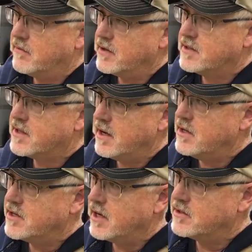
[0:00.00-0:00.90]
fungicide
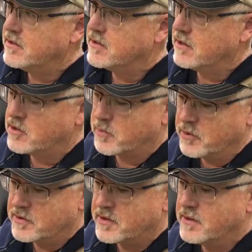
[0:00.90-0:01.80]
injections on
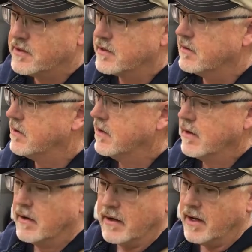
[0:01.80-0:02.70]
spruces and
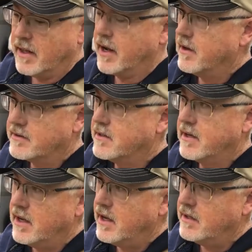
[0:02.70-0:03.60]
anything else that
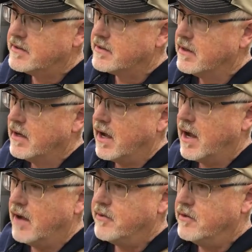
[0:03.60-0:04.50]
it needs.
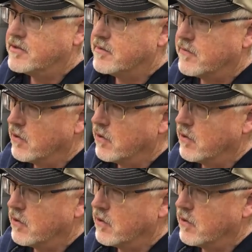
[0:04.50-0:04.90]
I've used some